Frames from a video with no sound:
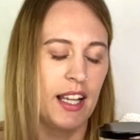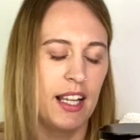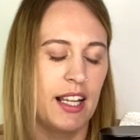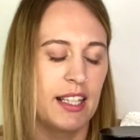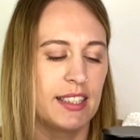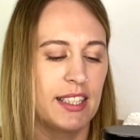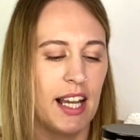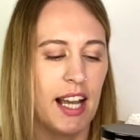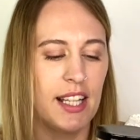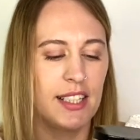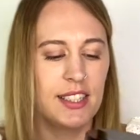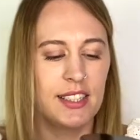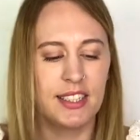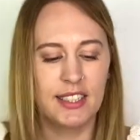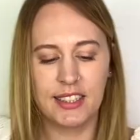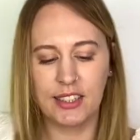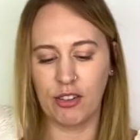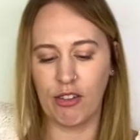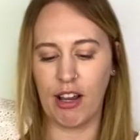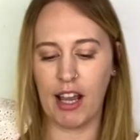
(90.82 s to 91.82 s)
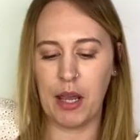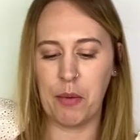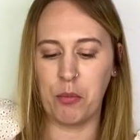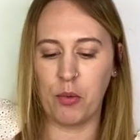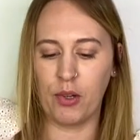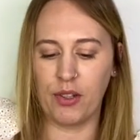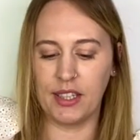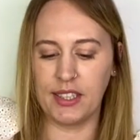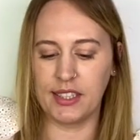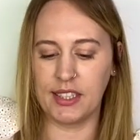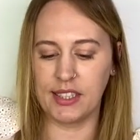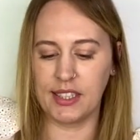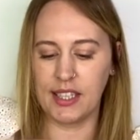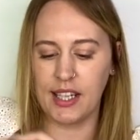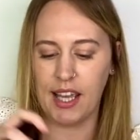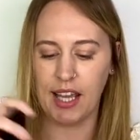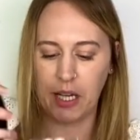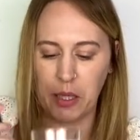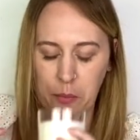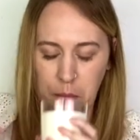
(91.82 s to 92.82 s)
it's hard to describe what this is
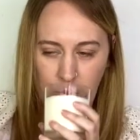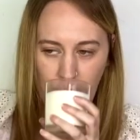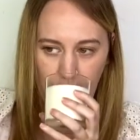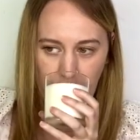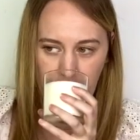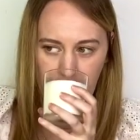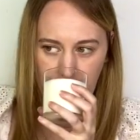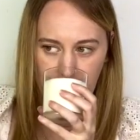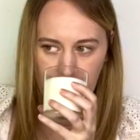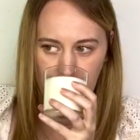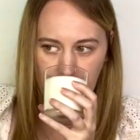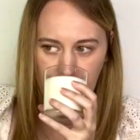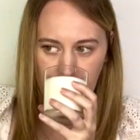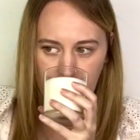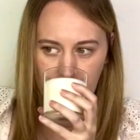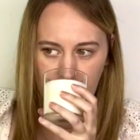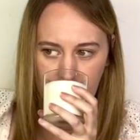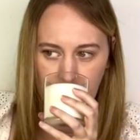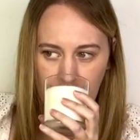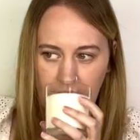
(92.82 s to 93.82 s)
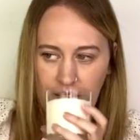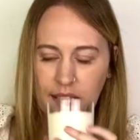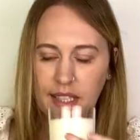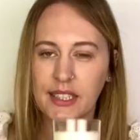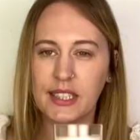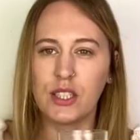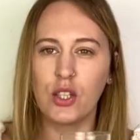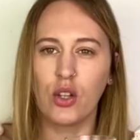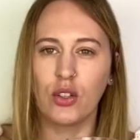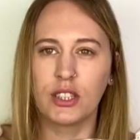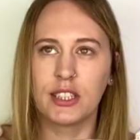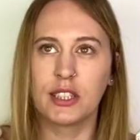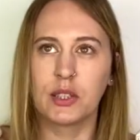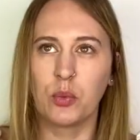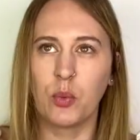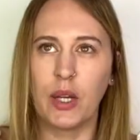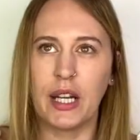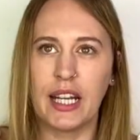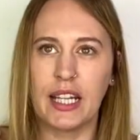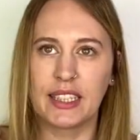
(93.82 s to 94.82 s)
like, but it's not
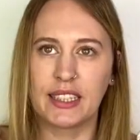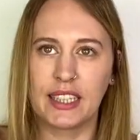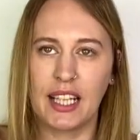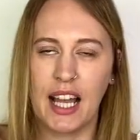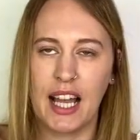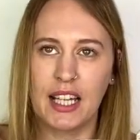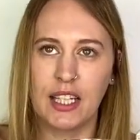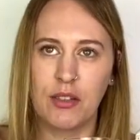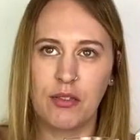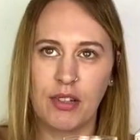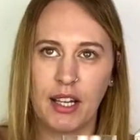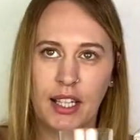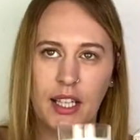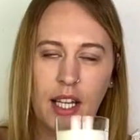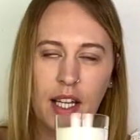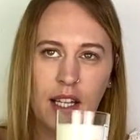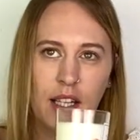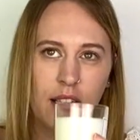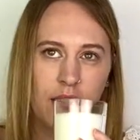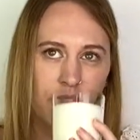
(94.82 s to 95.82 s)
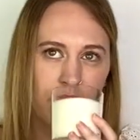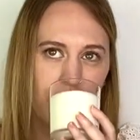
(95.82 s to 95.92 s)
sweet. It's kind of like a